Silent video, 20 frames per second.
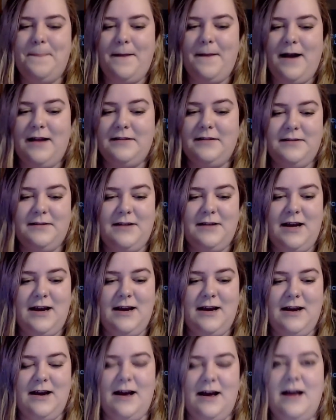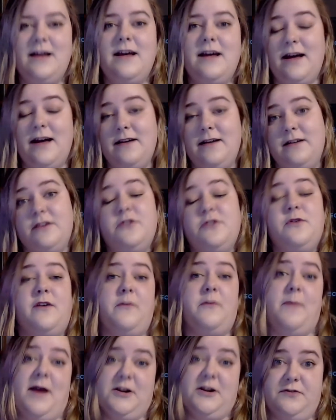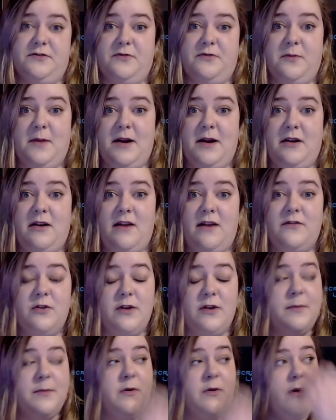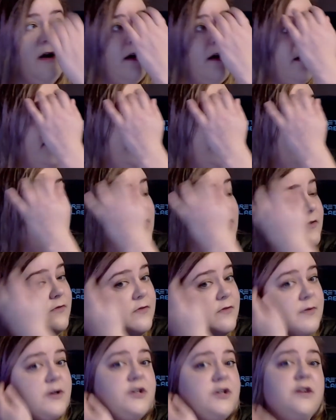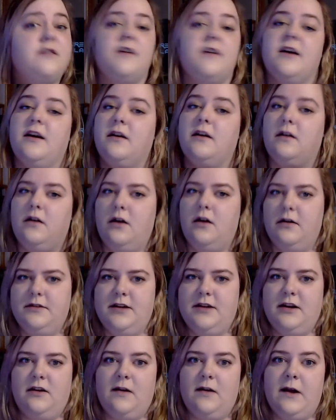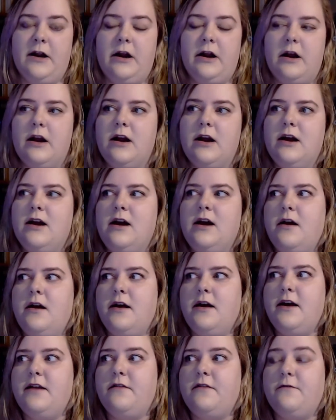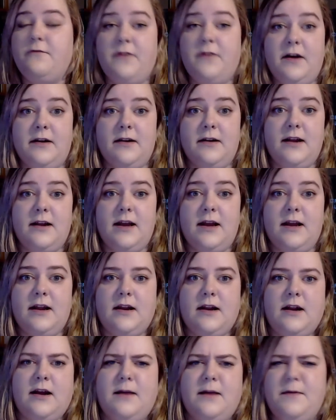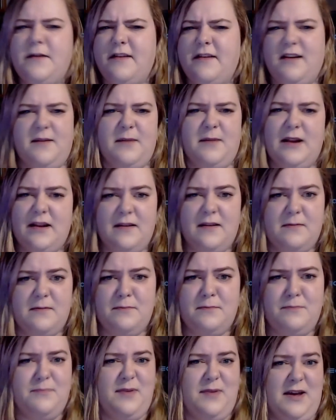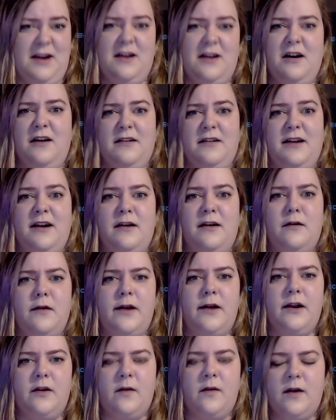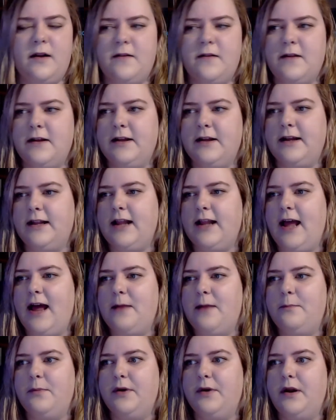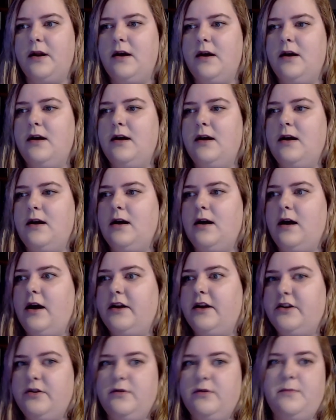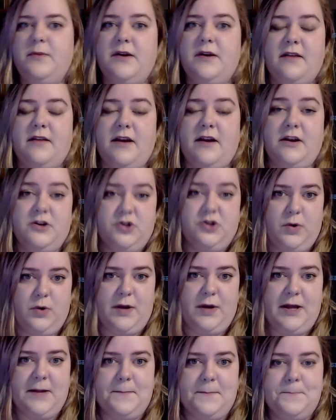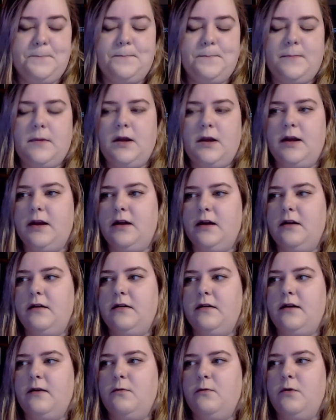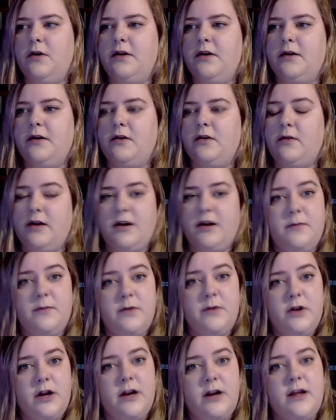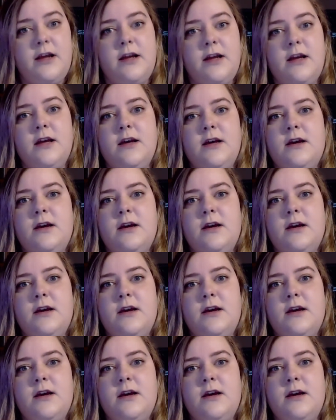have a passion for Minecraft, don't get me wrong, and especially as like a content creator, it's fun. And like, I'm not saying I'm any big content creator or anything like that, but I do it because I enjoy it, and I want to create a community,